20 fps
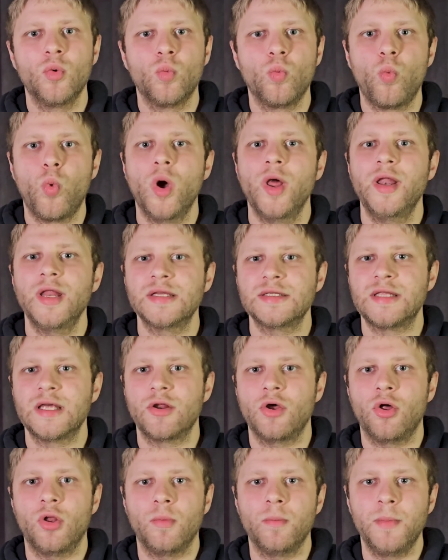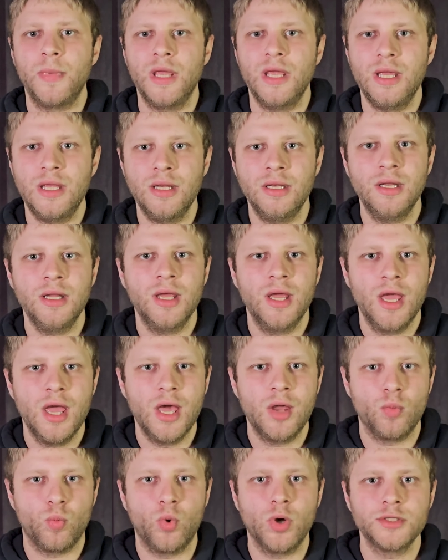What does that all mean
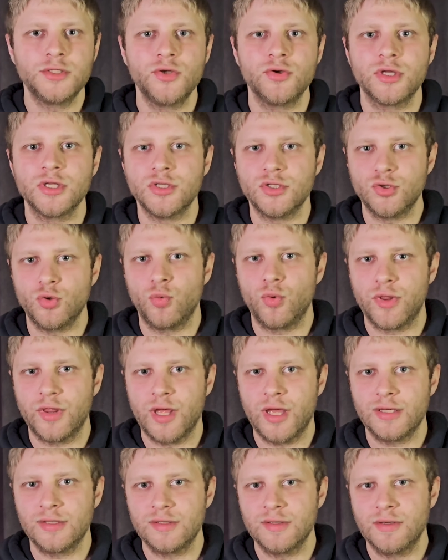and what you can do with that?